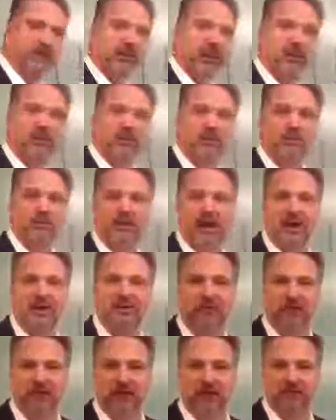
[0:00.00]
has an
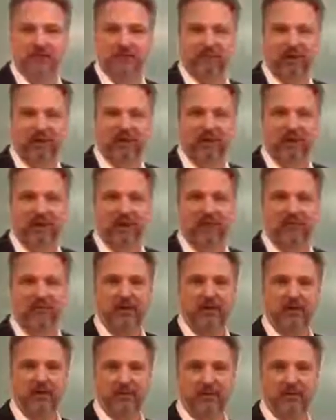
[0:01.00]
hourglass shape right now, my